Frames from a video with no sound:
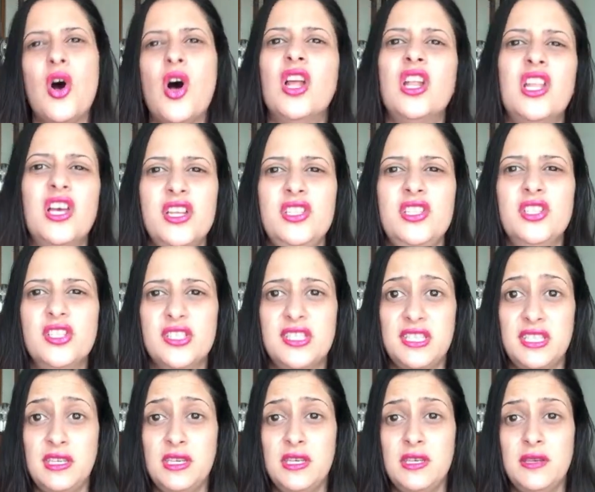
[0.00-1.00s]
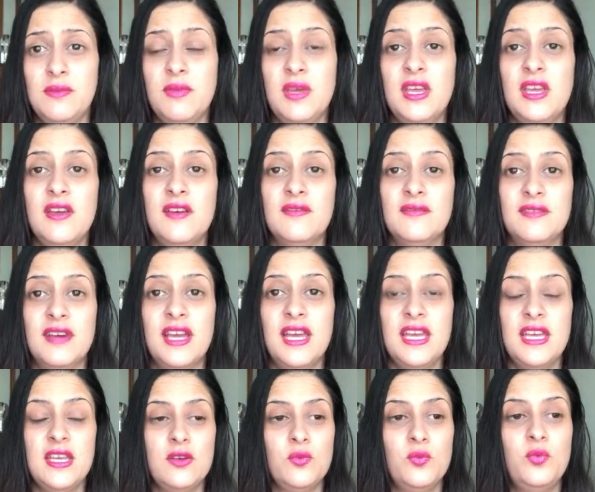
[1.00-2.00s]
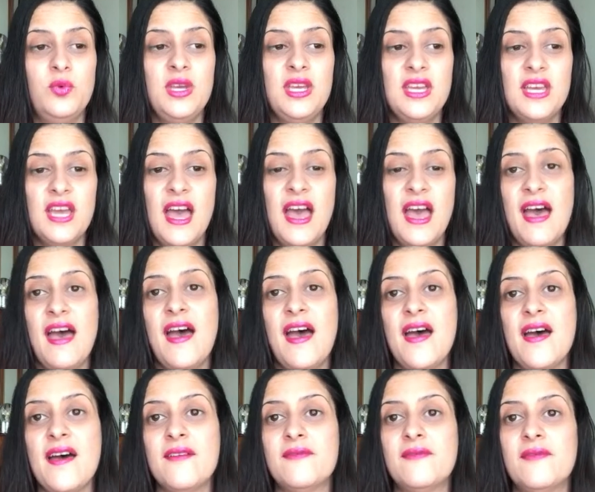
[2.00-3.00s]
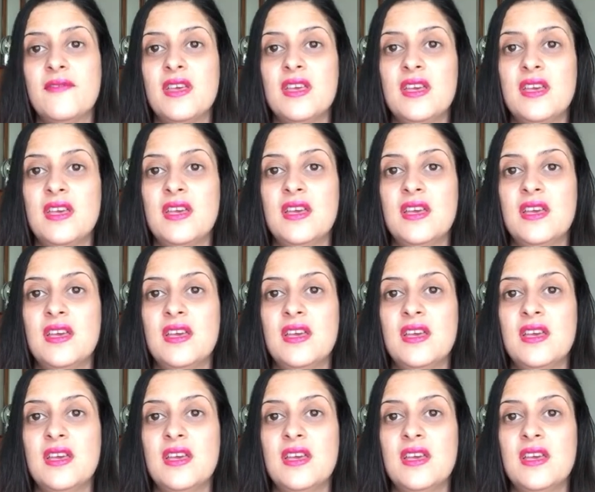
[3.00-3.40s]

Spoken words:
call on your team, right? We have